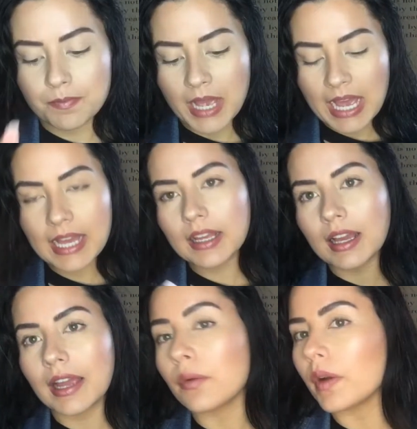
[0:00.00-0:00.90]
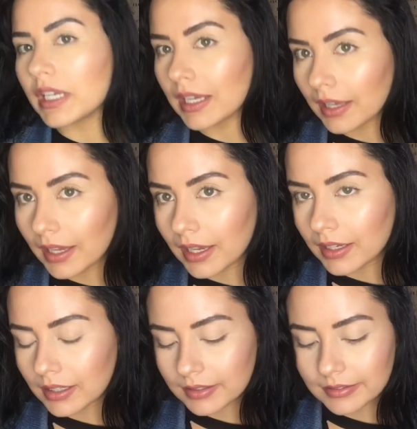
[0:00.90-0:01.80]
back. I went
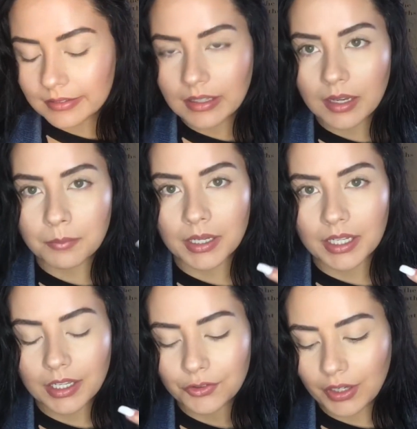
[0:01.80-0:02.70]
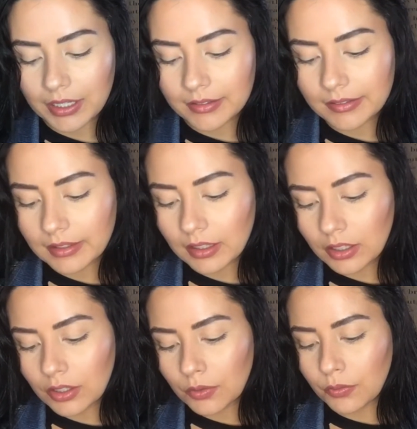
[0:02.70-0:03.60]
ahead and set my under eye
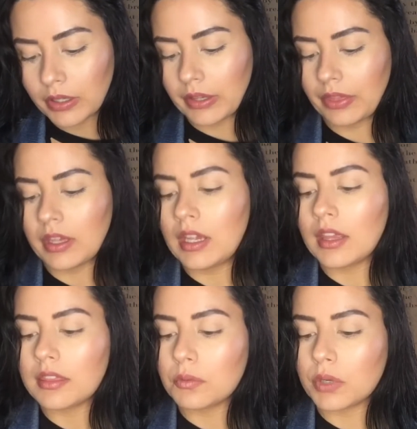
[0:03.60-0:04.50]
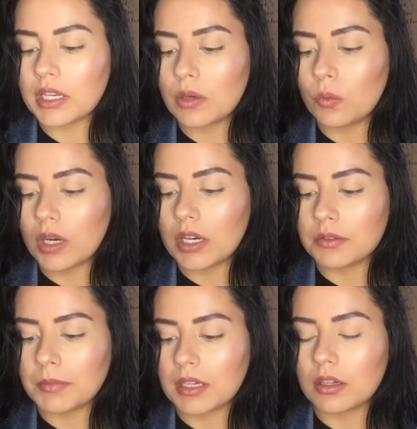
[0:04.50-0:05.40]
concealer with the Wet n
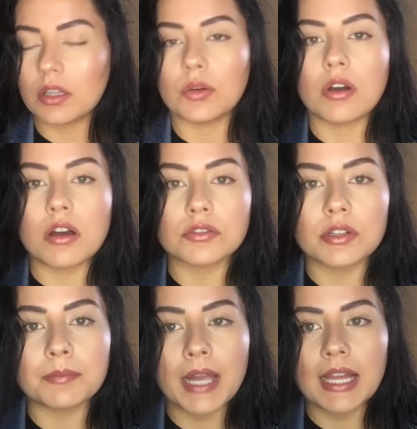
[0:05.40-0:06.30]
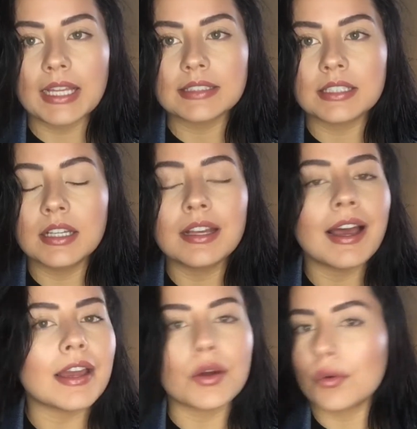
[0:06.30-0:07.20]
Wild Mega Glow contouring palette.
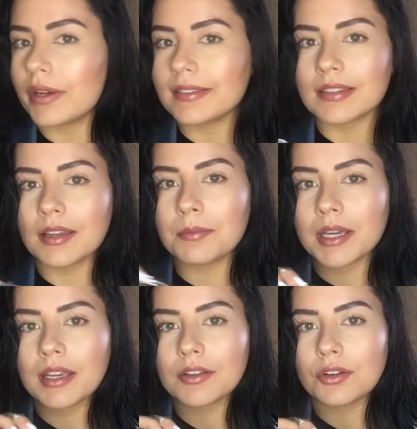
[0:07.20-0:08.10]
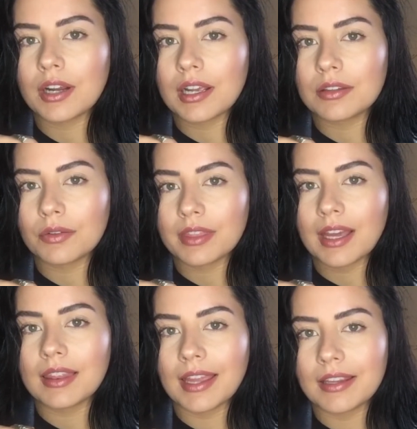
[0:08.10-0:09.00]
I always set my under eyes with
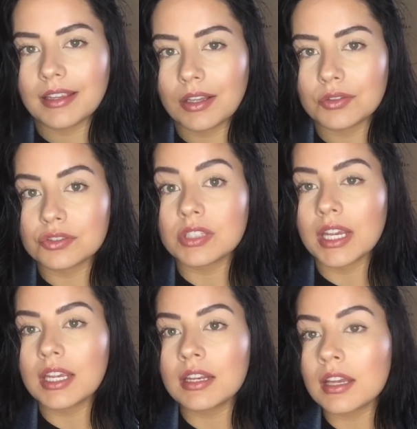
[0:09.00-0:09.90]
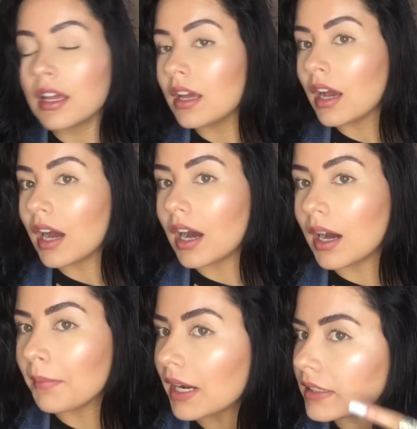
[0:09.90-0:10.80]
that light yellow shade.
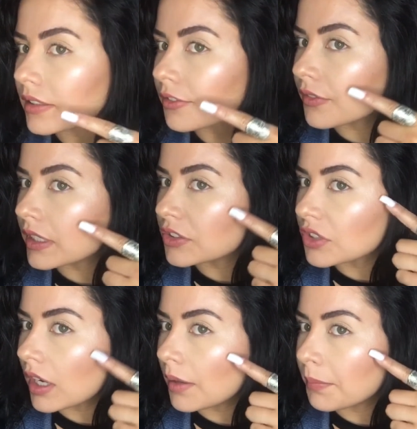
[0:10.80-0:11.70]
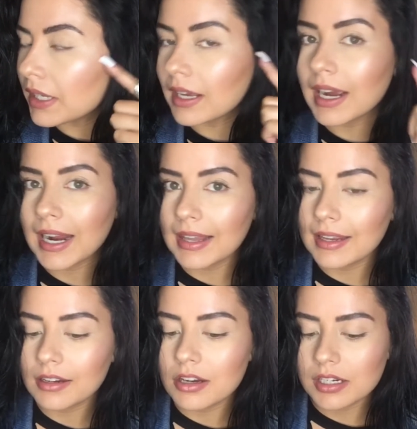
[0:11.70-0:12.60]
I did finish up putting
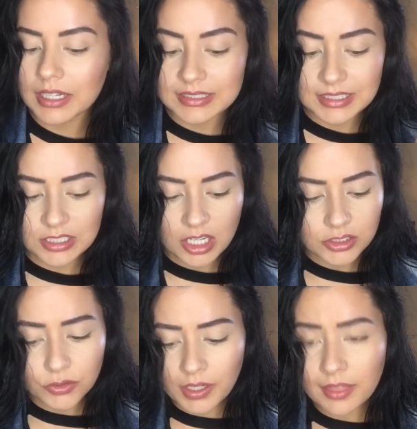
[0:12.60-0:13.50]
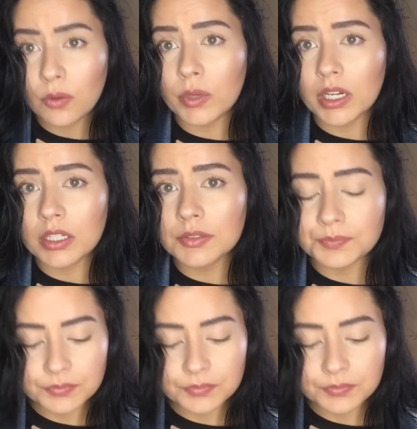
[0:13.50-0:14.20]
highlight on. It did not do anything weird.